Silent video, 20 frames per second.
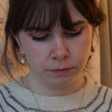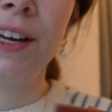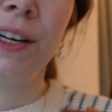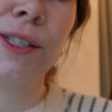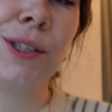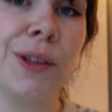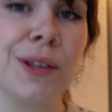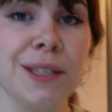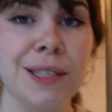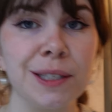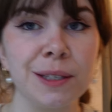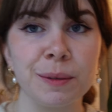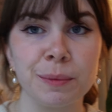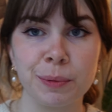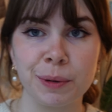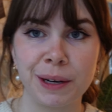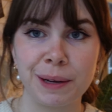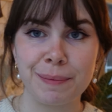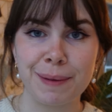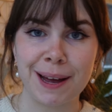So this is a
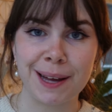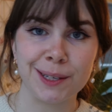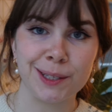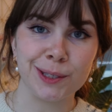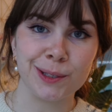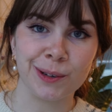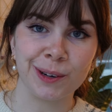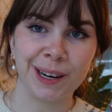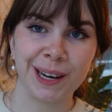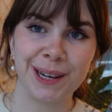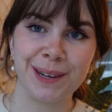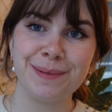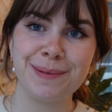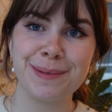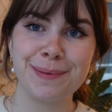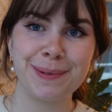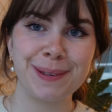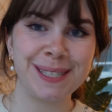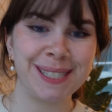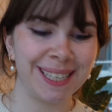pretty bad tutorial,
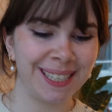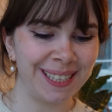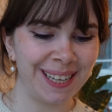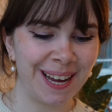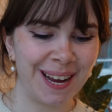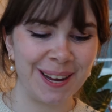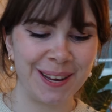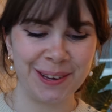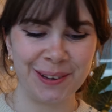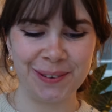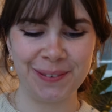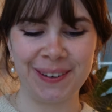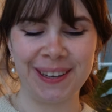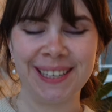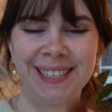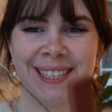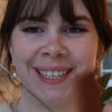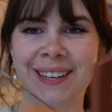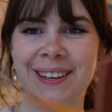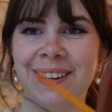but basically how you
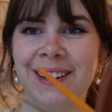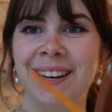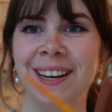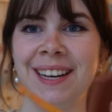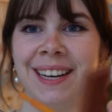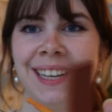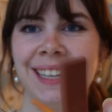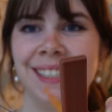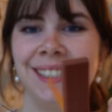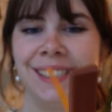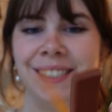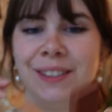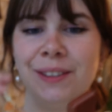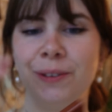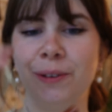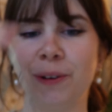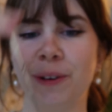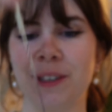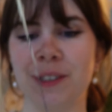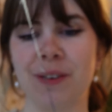wind it on is
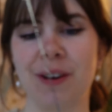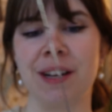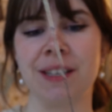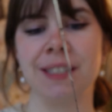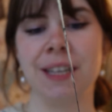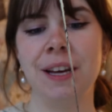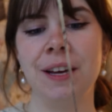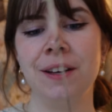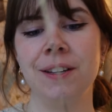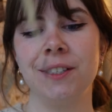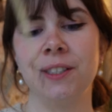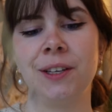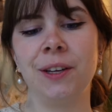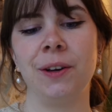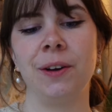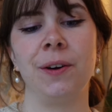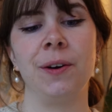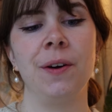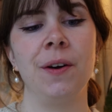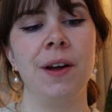you crisscross. So you
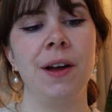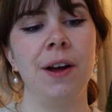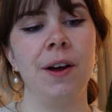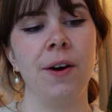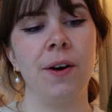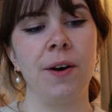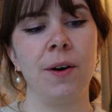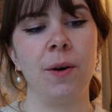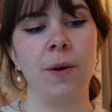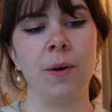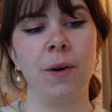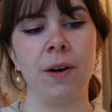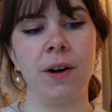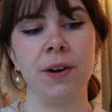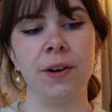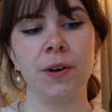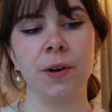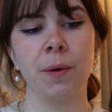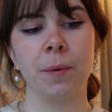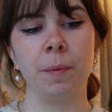go
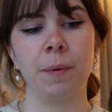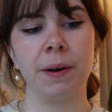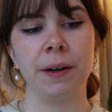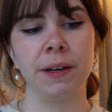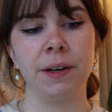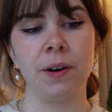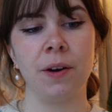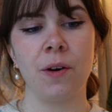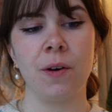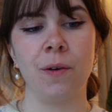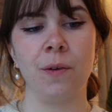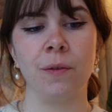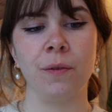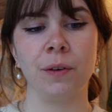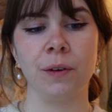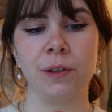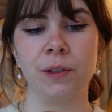under 1 over